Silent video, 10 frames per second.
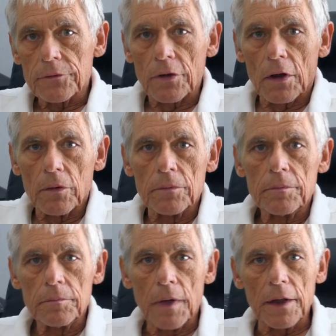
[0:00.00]
So
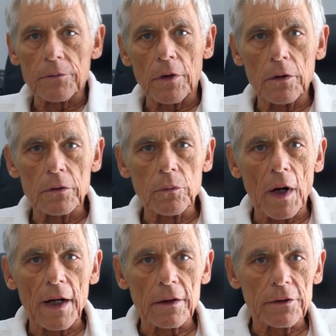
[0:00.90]
my Rode
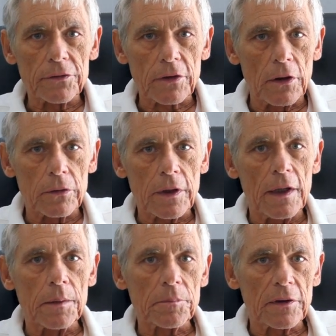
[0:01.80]
Wireless Go
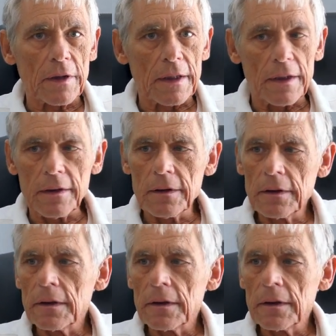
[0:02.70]
came today.